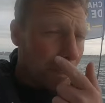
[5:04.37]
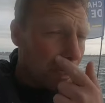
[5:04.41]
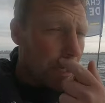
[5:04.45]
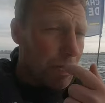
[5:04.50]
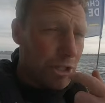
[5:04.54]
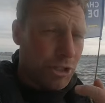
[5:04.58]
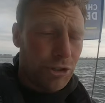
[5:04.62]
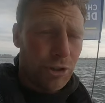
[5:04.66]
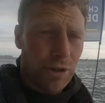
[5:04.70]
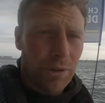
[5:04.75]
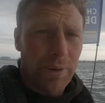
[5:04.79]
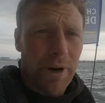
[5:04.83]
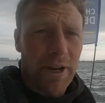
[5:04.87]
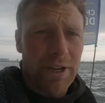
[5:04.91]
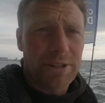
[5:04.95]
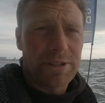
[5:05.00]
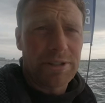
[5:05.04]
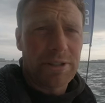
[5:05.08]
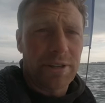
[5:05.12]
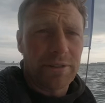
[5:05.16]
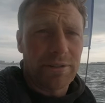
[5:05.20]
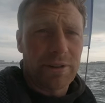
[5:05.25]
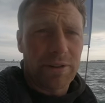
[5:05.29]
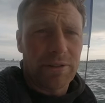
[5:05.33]
a short race.
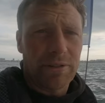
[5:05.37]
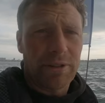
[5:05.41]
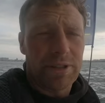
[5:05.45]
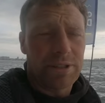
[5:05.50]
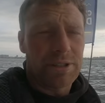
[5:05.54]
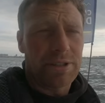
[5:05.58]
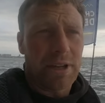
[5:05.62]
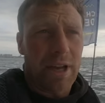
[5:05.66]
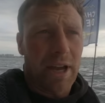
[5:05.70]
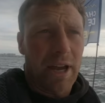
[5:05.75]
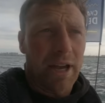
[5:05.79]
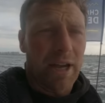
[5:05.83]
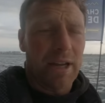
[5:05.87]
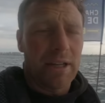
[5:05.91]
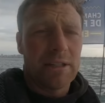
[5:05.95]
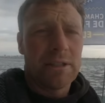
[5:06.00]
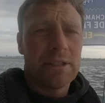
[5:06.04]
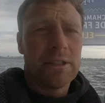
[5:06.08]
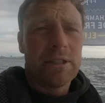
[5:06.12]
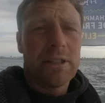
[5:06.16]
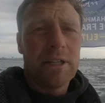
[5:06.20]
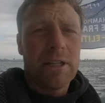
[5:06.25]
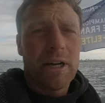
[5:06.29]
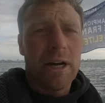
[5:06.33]
They've given us uh,
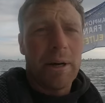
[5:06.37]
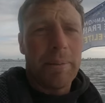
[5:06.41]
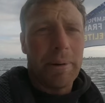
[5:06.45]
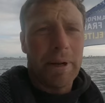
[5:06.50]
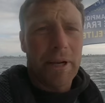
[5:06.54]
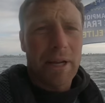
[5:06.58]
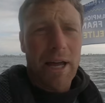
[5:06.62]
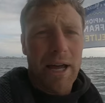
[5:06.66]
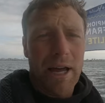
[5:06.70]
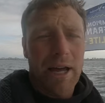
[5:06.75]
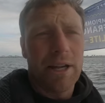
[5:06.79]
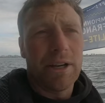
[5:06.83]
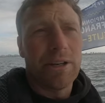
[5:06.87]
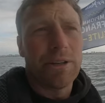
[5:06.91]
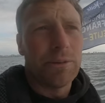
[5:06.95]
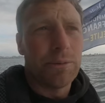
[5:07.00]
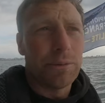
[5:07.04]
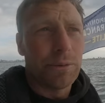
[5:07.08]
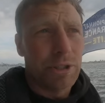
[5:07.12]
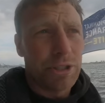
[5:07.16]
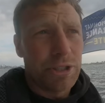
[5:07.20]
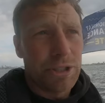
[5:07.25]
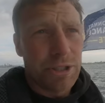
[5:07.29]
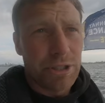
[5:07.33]
a banan,
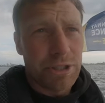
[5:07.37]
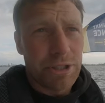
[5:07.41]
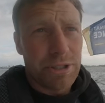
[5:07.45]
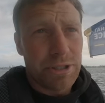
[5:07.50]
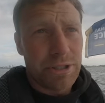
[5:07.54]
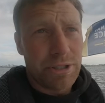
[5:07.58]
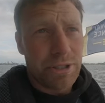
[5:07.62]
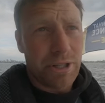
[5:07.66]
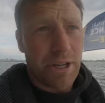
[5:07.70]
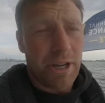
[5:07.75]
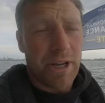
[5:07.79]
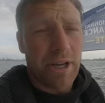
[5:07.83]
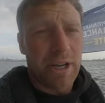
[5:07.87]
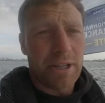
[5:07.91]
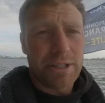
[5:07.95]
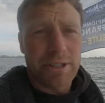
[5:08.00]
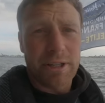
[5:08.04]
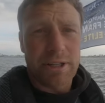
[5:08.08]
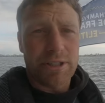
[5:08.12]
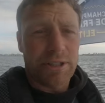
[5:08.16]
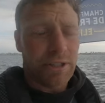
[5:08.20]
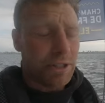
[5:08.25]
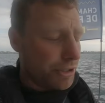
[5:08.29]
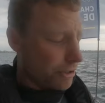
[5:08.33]
which is uh,
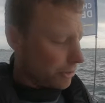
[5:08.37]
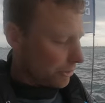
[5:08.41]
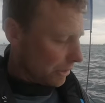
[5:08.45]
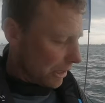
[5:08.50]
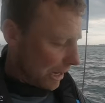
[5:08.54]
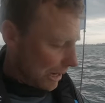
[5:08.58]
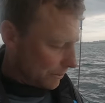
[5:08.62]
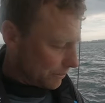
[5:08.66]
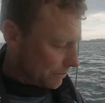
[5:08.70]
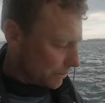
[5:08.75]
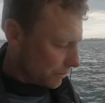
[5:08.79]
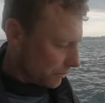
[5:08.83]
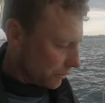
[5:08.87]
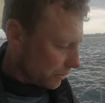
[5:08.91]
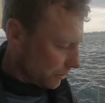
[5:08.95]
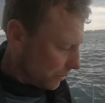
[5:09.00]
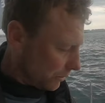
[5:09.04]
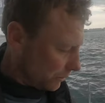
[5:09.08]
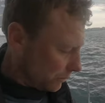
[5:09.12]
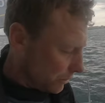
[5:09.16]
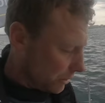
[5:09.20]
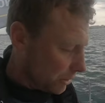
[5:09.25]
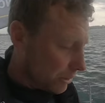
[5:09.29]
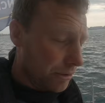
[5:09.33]
essentially two laps of a
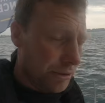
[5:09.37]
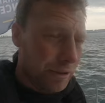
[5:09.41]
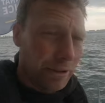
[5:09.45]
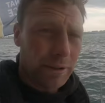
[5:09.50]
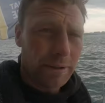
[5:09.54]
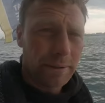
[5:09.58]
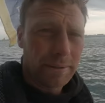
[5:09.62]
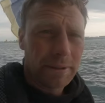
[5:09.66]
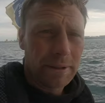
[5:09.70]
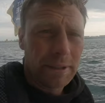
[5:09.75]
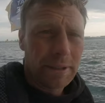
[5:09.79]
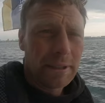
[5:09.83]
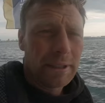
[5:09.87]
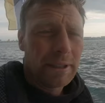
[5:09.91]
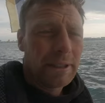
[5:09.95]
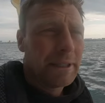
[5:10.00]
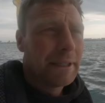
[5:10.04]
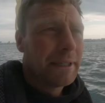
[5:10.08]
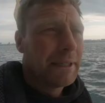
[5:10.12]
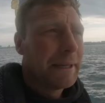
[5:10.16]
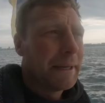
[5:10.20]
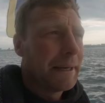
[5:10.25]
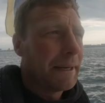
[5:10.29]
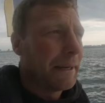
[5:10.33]
windward leeward.
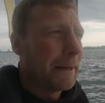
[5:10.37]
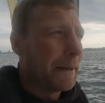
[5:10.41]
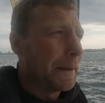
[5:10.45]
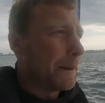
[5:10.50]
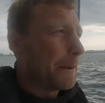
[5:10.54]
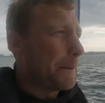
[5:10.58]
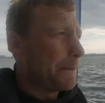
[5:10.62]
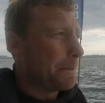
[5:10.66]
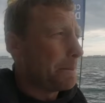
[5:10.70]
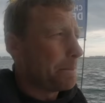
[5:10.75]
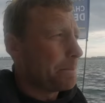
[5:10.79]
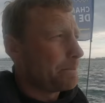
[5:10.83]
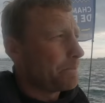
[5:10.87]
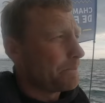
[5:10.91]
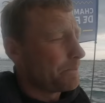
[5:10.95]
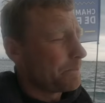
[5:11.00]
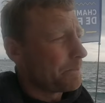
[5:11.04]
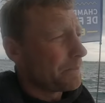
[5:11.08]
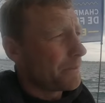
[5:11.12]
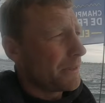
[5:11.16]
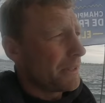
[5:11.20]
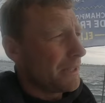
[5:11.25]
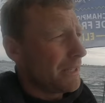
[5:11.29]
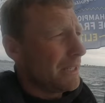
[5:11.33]
Um,
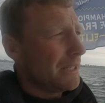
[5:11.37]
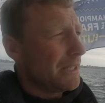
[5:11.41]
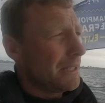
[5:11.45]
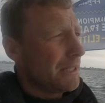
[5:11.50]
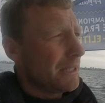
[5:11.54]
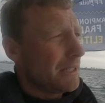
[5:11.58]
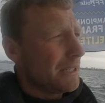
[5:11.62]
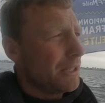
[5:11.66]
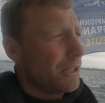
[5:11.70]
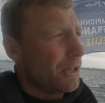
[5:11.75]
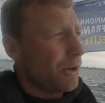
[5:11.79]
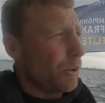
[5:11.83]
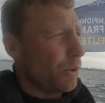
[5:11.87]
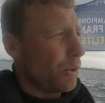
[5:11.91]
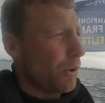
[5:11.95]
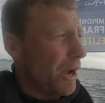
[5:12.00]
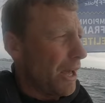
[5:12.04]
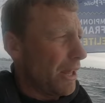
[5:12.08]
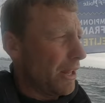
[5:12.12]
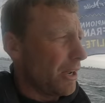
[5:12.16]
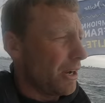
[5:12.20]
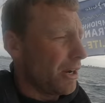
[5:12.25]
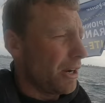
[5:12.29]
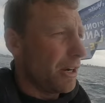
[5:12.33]
the
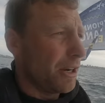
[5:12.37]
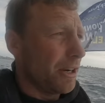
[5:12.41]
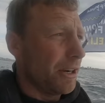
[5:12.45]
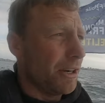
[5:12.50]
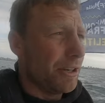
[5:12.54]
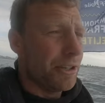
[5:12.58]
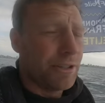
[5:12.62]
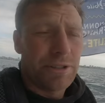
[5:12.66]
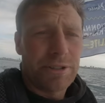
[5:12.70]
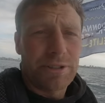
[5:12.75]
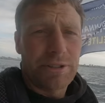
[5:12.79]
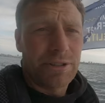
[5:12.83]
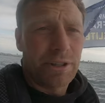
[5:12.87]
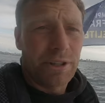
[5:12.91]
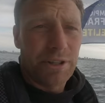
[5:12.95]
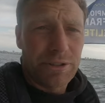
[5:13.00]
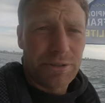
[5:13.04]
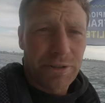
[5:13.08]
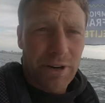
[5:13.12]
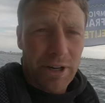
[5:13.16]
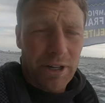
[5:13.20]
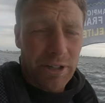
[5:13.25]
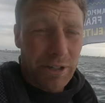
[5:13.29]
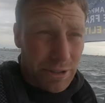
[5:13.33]
weather is, is
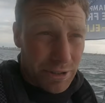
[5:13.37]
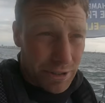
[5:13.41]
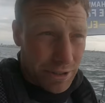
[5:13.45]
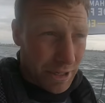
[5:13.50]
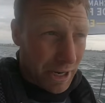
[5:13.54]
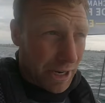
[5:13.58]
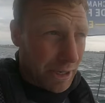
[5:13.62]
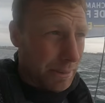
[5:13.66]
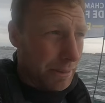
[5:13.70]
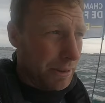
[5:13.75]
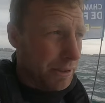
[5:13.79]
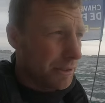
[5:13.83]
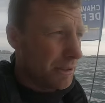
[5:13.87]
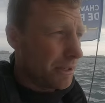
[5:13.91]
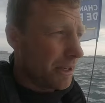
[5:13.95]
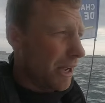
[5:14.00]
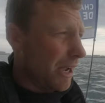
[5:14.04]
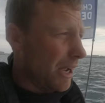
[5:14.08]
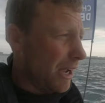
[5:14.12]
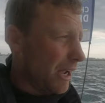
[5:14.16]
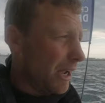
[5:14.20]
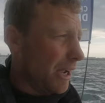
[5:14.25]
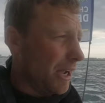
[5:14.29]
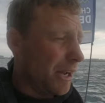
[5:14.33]
very unstable.
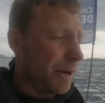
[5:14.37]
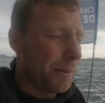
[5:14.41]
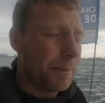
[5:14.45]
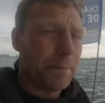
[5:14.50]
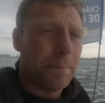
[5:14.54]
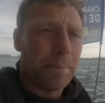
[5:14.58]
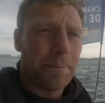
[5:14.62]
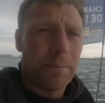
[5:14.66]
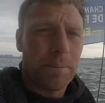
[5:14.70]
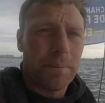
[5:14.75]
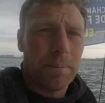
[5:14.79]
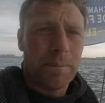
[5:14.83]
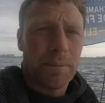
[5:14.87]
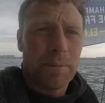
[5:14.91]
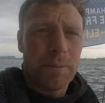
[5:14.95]
Um,